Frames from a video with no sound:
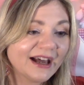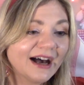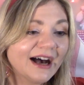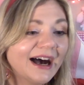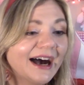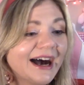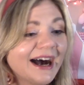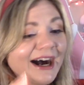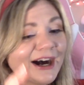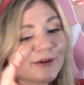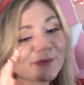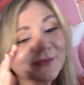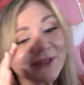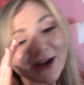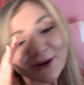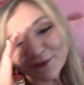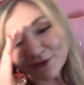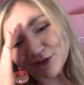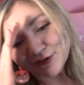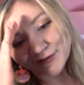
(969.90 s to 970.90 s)

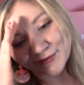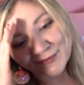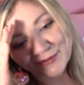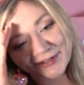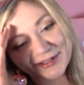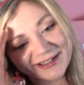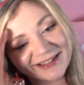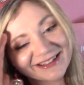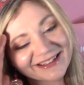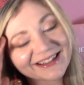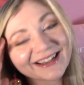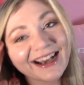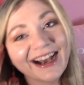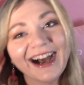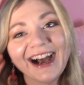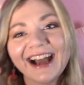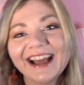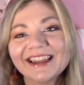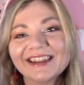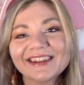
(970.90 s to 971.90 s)
That was so good.
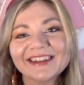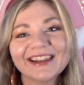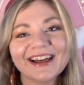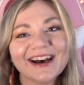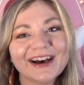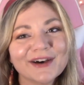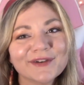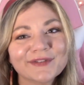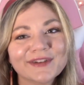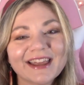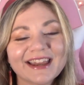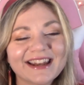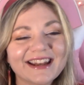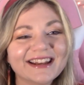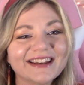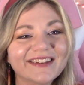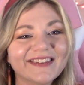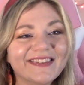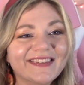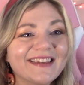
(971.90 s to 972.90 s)
I love
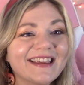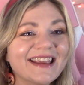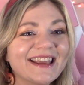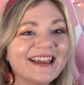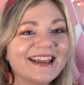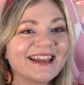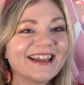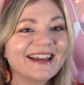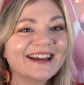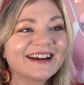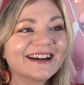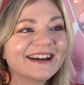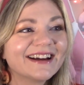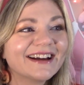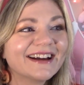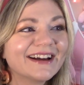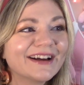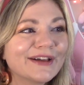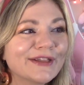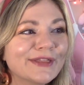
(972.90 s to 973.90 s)
getting to see
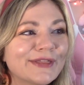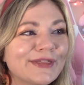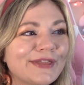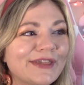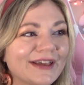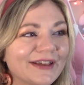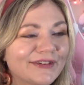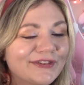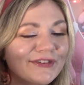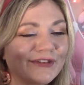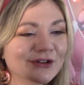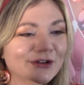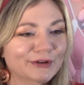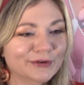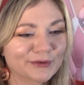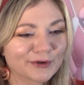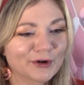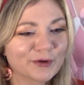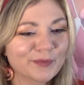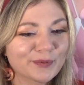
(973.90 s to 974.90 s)
this
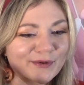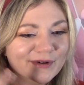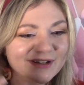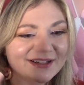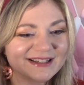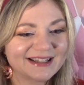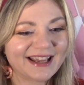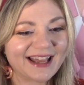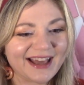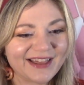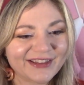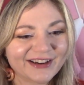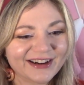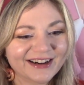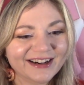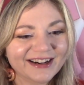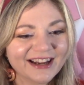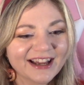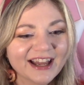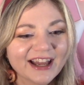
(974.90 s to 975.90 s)
group work
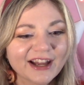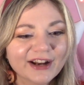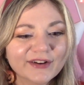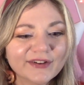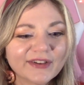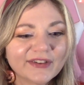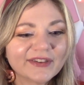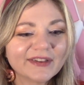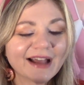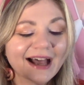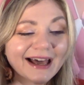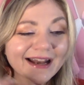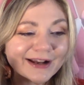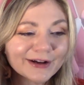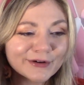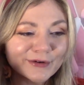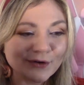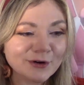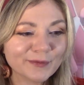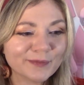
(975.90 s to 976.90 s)
together, because it's not a
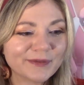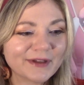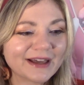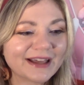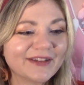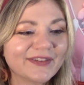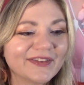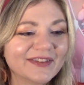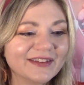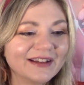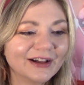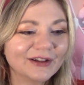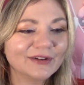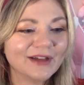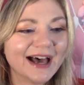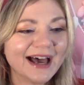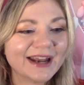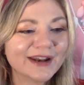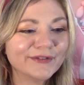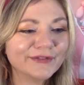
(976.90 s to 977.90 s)
group that it's a
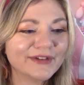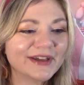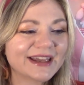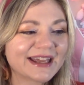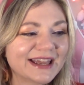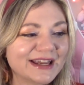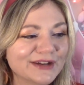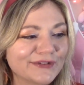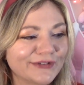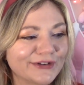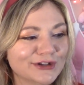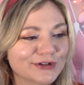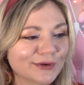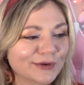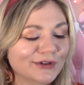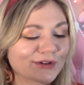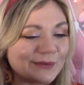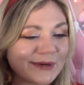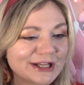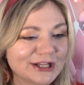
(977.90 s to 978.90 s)
lot of like
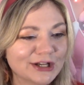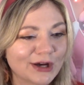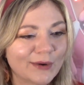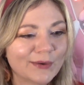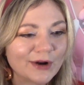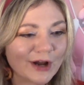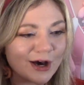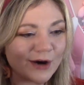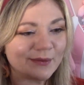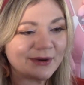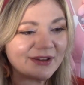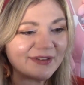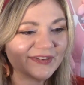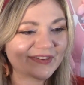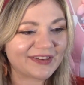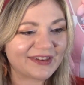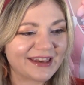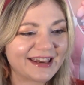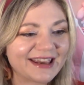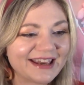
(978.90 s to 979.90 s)
individuals that we don't always
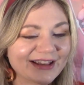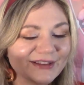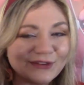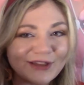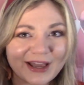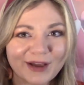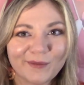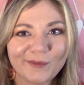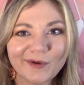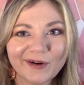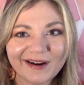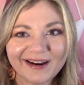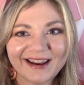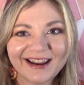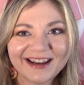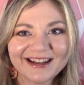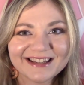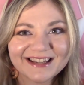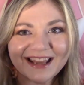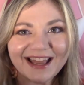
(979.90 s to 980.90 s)
see like
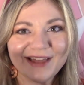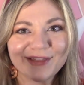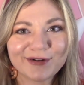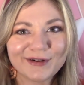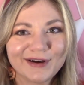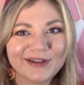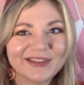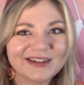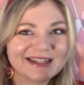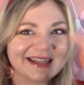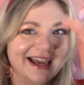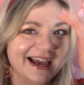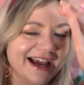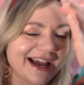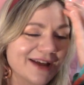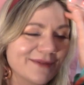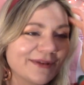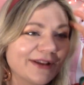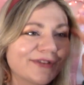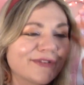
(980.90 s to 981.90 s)
working together all the
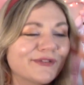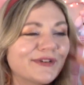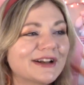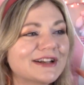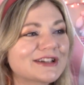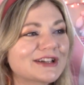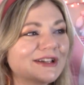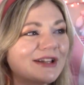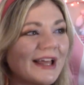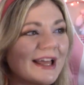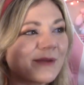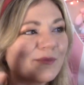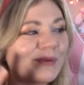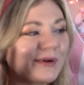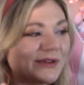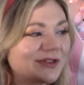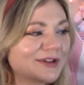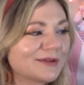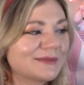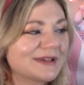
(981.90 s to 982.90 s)
time. It's fun to like
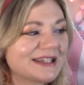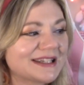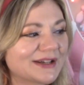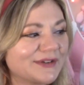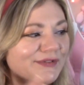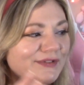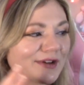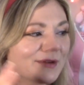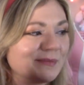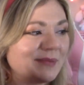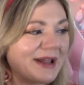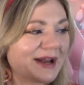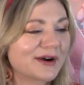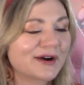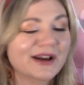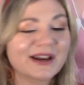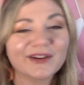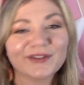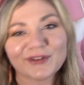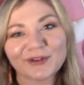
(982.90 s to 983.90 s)
put them in different
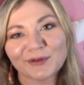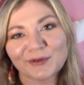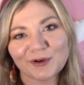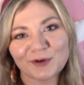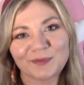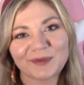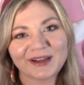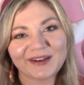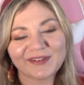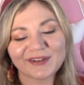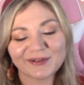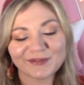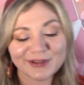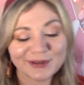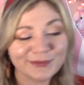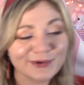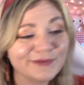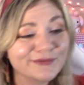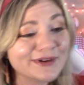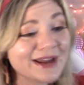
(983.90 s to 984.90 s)
pairings and groupings and
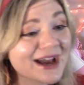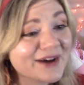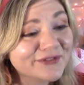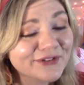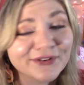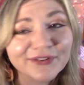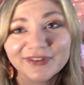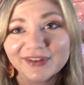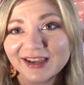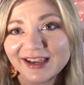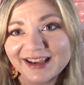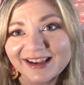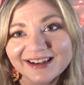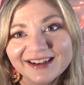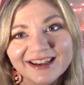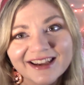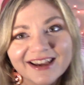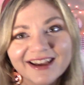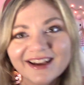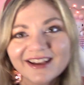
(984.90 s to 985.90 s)
everything. We've never seen
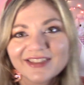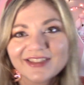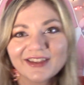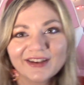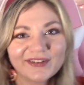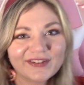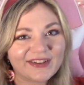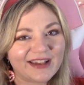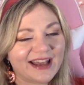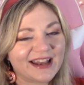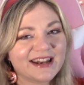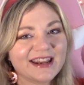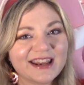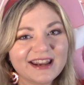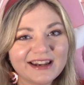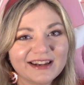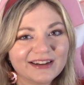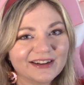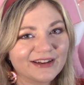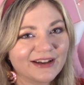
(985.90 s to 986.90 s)
the
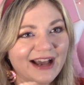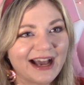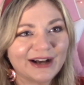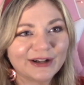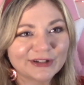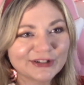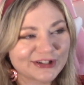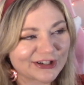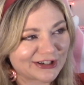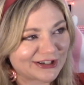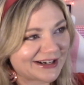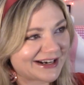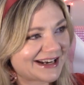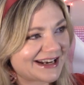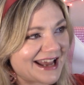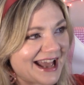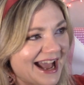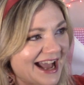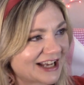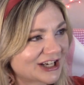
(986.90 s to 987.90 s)
Zen'in elder
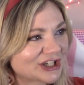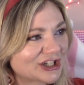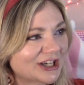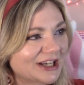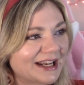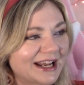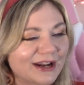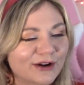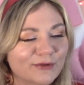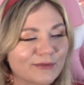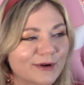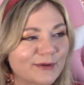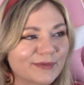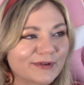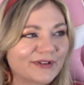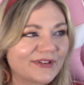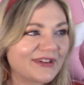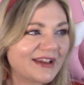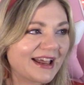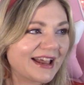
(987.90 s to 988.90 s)
in action. I don't remember
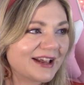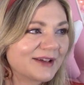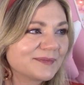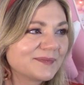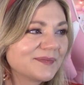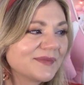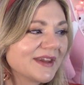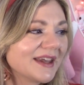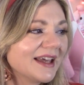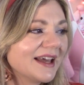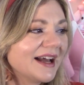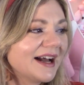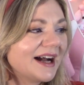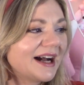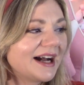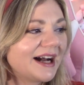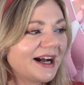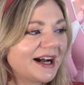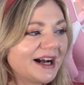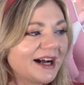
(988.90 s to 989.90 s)
his name,
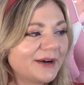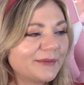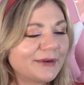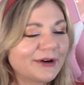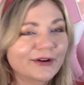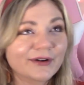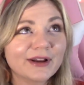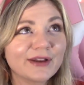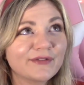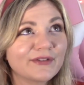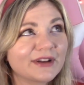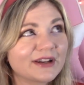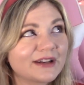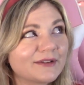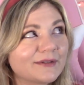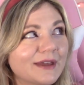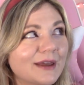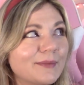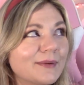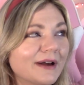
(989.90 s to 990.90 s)
or even
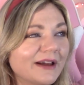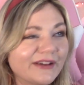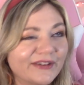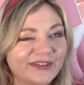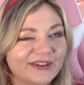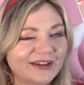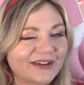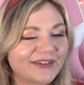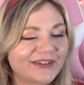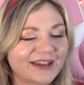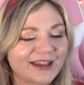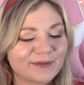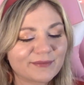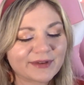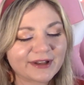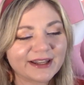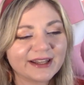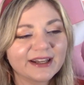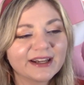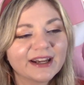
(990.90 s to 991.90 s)
they probably said his name,
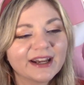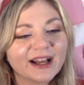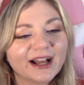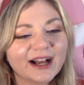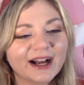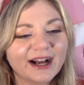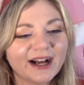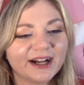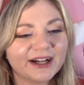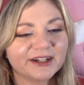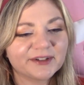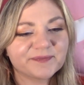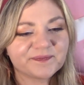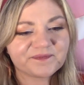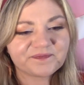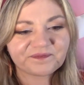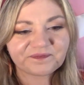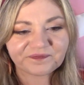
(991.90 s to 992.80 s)
but I